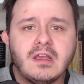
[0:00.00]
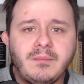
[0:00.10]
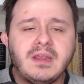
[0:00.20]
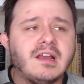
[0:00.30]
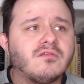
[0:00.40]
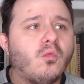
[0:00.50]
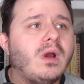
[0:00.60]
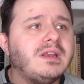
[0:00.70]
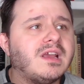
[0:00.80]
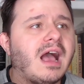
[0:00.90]
Because
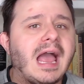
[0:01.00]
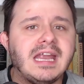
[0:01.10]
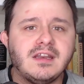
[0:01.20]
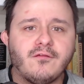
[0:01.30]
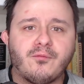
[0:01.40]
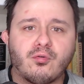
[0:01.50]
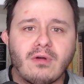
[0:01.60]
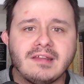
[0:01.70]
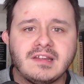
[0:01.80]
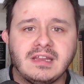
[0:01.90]
what kind of
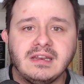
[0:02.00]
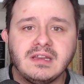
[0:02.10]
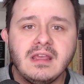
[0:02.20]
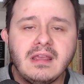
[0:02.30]
president